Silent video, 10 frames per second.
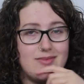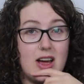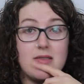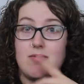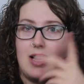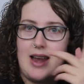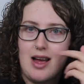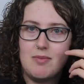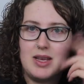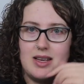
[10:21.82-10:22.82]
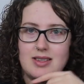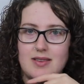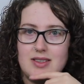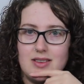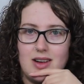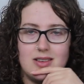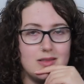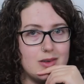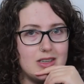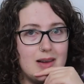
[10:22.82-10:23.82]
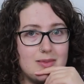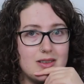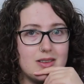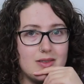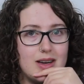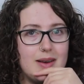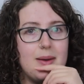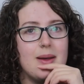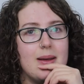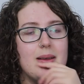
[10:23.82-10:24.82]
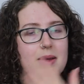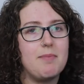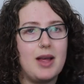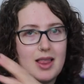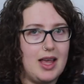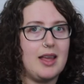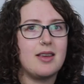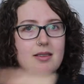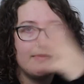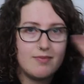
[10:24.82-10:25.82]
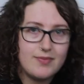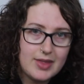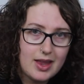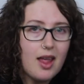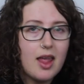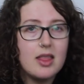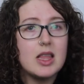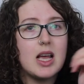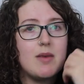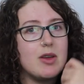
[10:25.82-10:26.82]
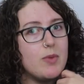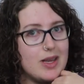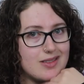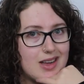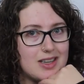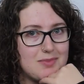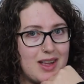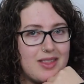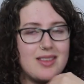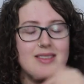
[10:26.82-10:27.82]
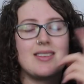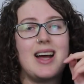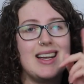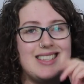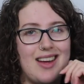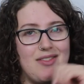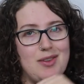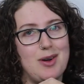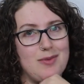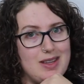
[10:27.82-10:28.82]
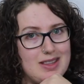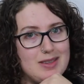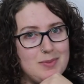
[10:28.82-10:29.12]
Not right now, because I've still got 2 more chapters to read, but like, in the coming weeks/months, I definitely want to read this